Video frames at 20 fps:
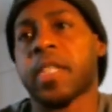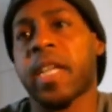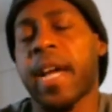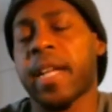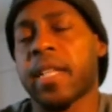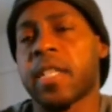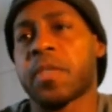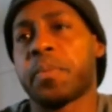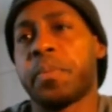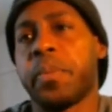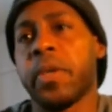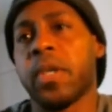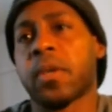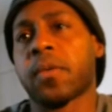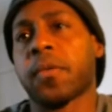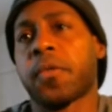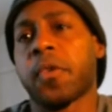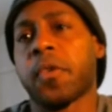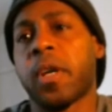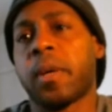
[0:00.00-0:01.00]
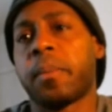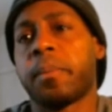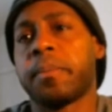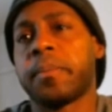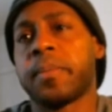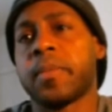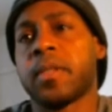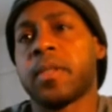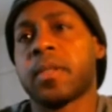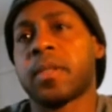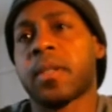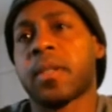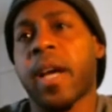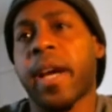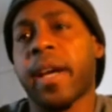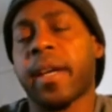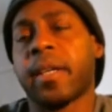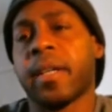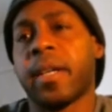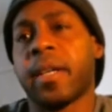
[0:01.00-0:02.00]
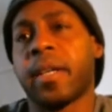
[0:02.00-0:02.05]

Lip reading: this book from like